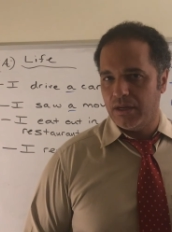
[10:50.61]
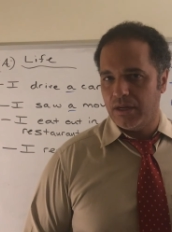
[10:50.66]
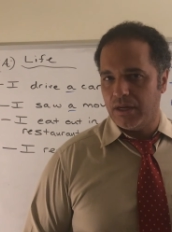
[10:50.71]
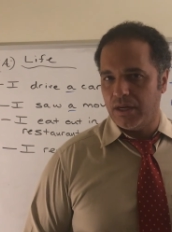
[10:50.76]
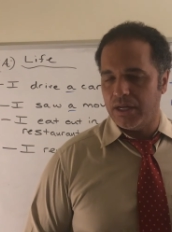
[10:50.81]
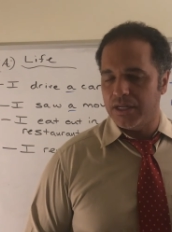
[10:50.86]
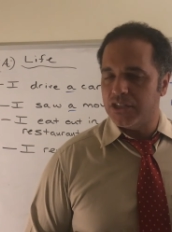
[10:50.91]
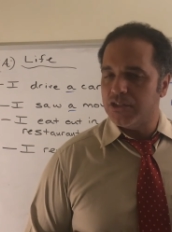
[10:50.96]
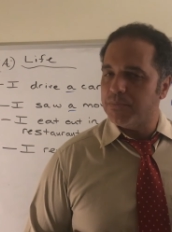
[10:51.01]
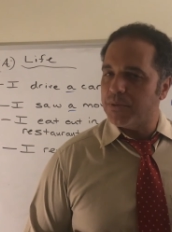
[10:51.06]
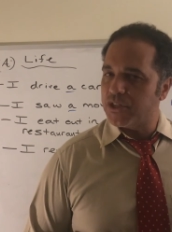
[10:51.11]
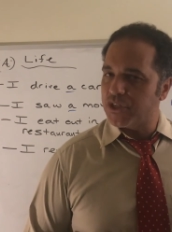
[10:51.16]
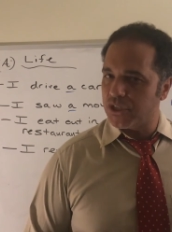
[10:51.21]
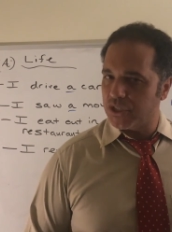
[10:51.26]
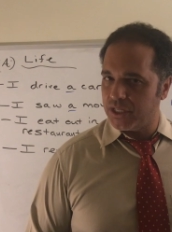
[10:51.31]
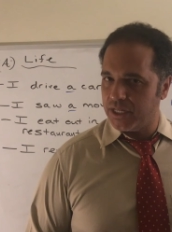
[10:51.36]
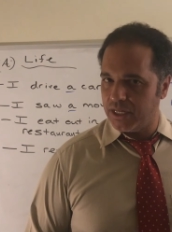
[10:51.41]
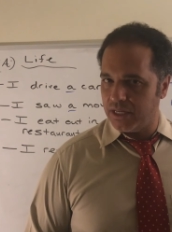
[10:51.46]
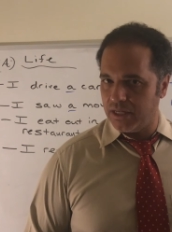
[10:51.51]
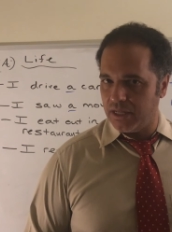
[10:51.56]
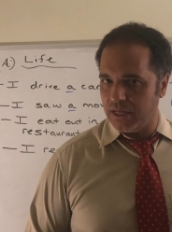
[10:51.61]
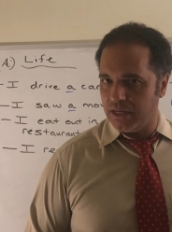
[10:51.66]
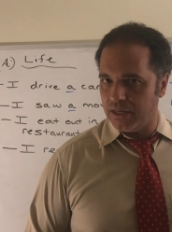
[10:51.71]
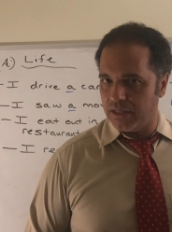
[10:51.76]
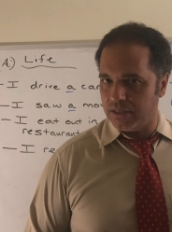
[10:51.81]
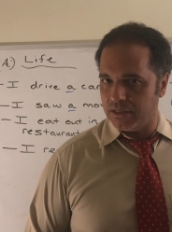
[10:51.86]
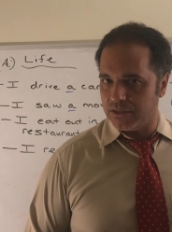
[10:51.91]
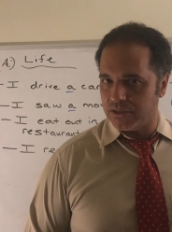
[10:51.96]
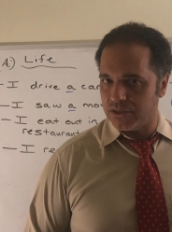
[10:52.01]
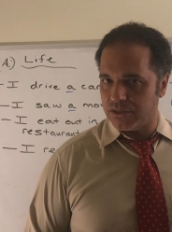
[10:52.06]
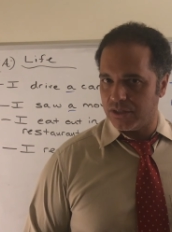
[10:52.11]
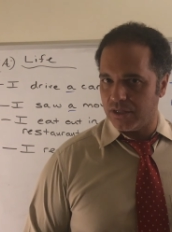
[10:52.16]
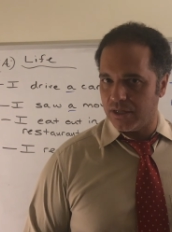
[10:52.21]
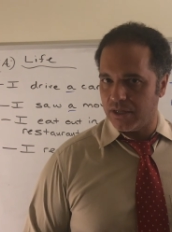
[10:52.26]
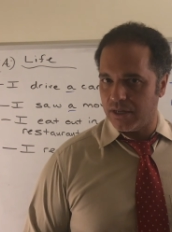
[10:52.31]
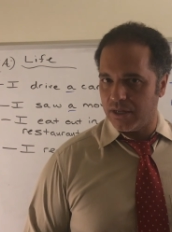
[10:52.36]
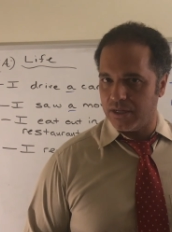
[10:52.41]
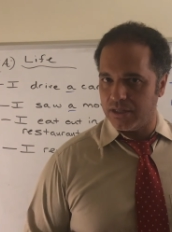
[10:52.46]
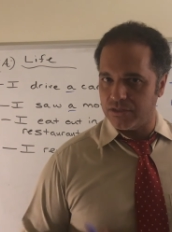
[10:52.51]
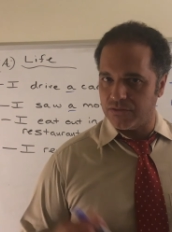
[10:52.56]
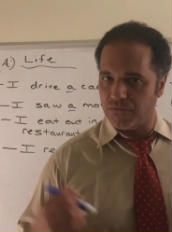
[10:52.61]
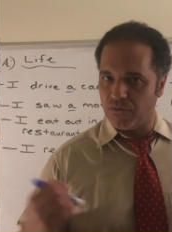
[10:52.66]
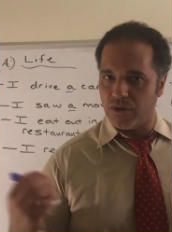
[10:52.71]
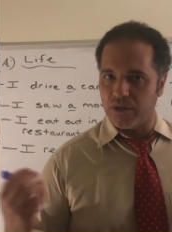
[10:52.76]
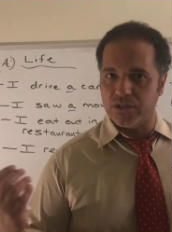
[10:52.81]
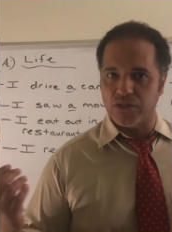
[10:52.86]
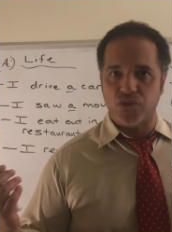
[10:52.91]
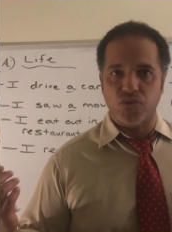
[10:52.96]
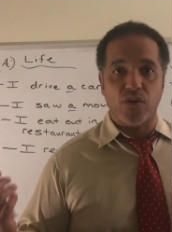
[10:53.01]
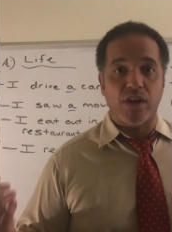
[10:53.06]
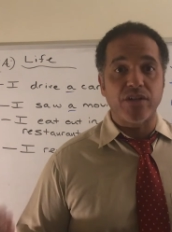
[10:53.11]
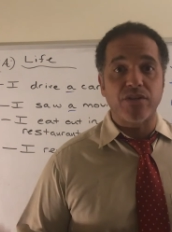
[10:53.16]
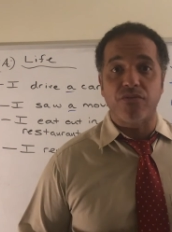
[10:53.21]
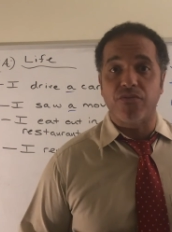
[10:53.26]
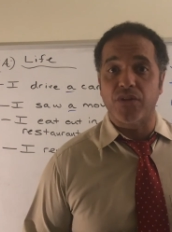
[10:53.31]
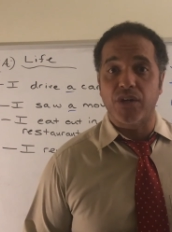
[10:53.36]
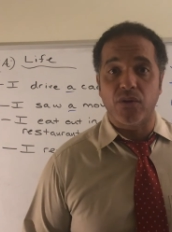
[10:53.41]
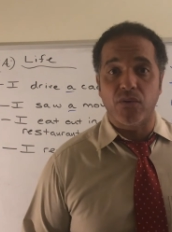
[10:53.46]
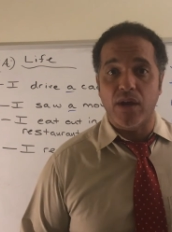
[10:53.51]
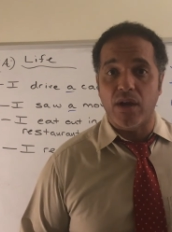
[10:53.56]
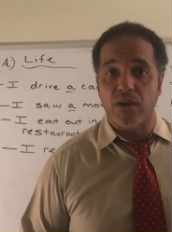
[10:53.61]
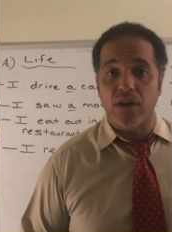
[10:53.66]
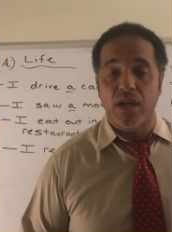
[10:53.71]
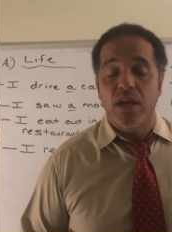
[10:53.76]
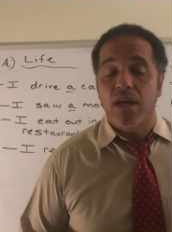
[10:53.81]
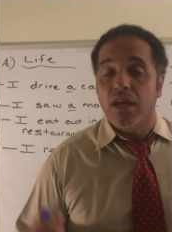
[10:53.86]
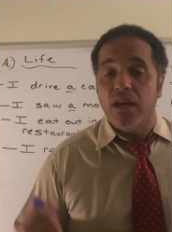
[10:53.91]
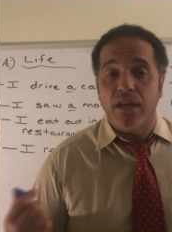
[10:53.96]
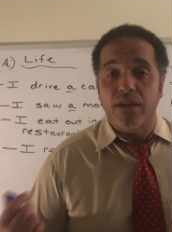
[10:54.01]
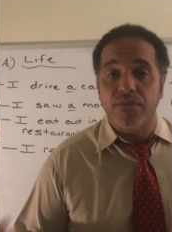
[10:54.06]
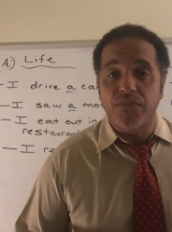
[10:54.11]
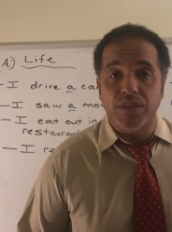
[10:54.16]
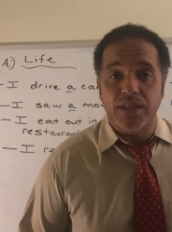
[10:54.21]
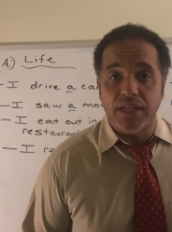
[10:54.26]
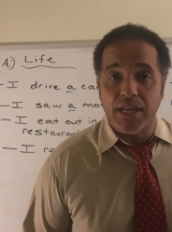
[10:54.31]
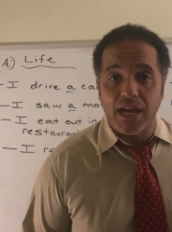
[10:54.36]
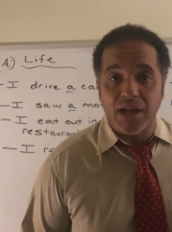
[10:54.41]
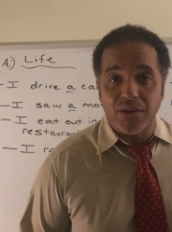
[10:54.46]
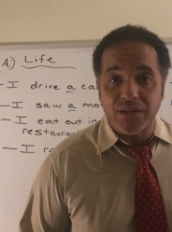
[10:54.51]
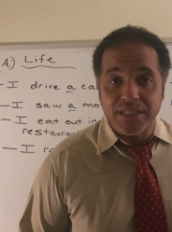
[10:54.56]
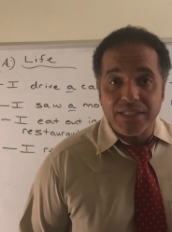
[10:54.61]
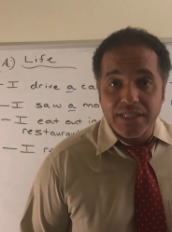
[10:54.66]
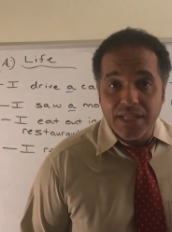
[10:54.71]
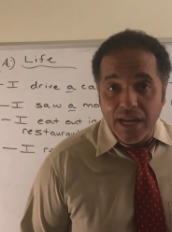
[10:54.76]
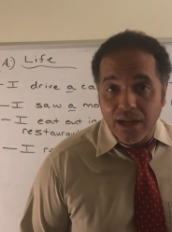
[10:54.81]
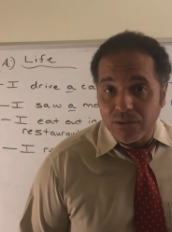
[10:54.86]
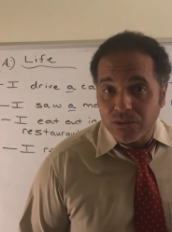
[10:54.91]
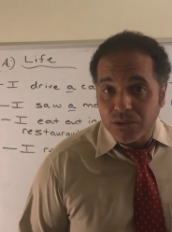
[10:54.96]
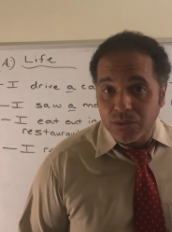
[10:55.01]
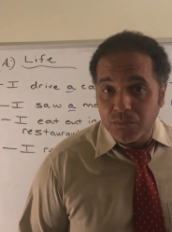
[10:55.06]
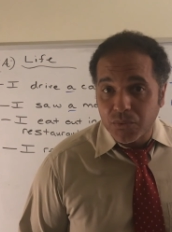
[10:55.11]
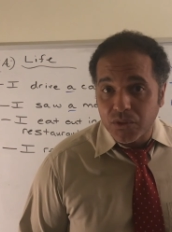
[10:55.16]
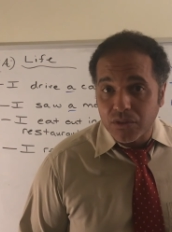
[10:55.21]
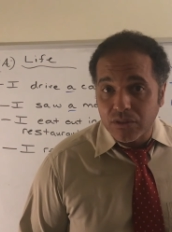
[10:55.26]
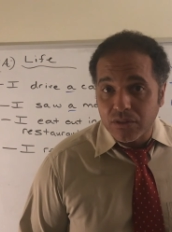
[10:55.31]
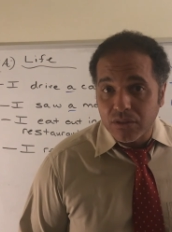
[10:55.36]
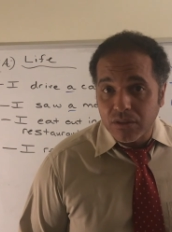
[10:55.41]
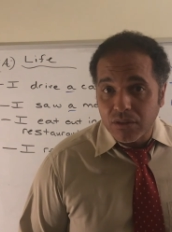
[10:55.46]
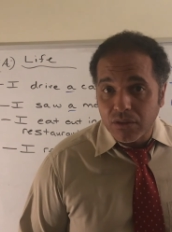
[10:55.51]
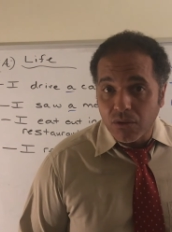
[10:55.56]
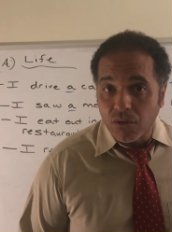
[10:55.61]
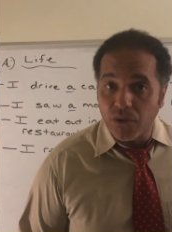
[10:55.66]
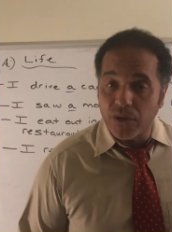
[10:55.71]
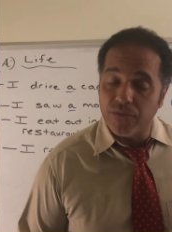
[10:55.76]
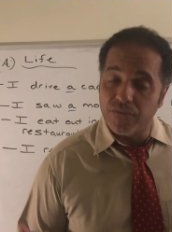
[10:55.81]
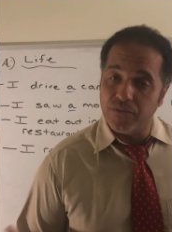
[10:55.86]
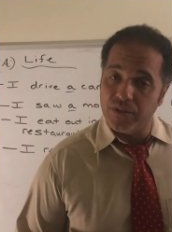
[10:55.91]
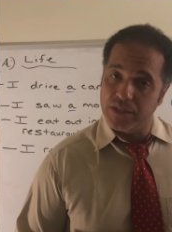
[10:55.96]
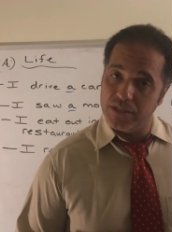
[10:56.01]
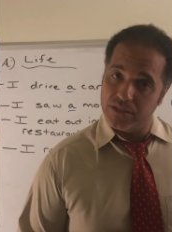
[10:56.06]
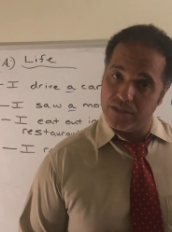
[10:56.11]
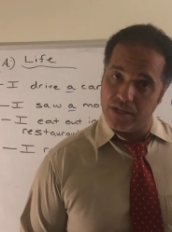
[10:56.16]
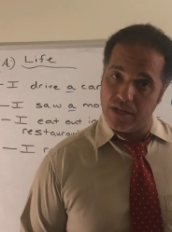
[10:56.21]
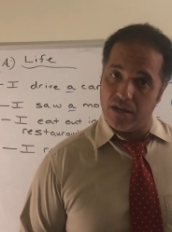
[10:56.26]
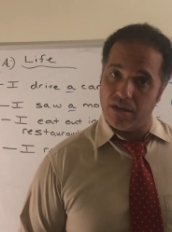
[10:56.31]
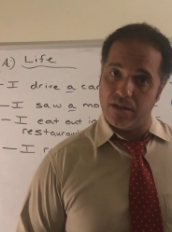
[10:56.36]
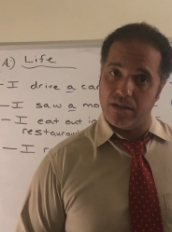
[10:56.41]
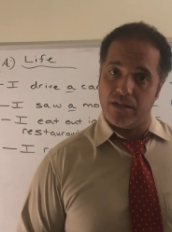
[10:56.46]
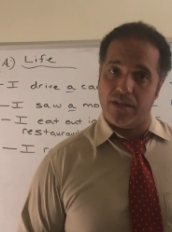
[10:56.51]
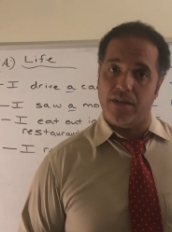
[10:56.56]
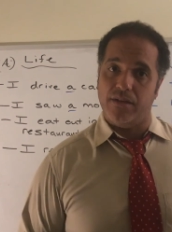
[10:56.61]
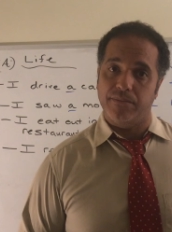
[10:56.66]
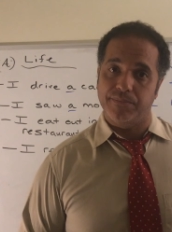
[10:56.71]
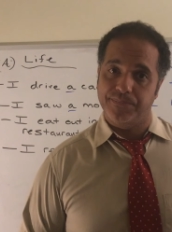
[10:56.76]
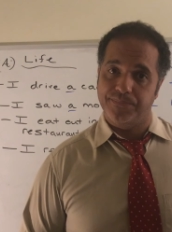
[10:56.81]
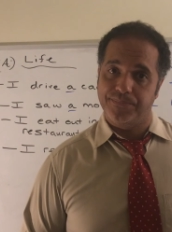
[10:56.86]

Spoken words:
especially in English, as far as trying to figure out if the noun is countable or if it is non-count.